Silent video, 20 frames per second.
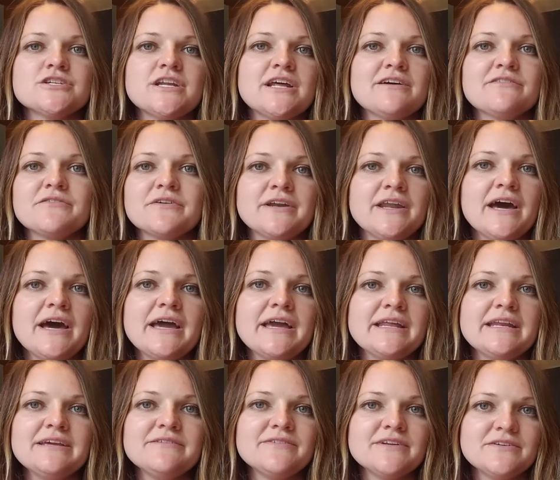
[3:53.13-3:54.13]
it every
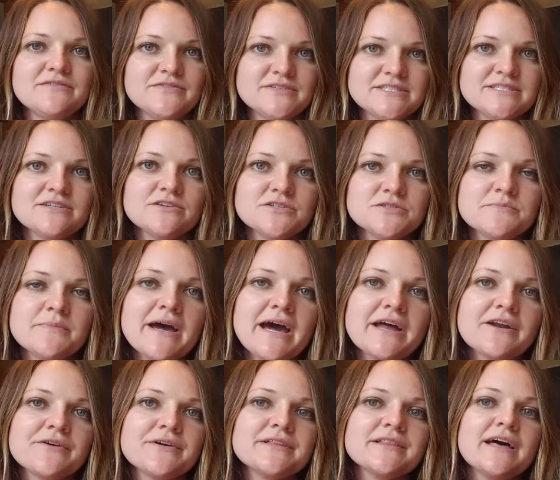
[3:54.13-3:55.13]
night, even if it still has
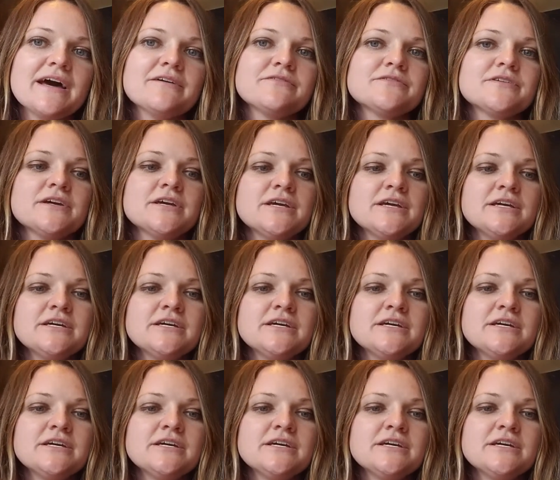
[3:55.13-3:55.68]
battery left.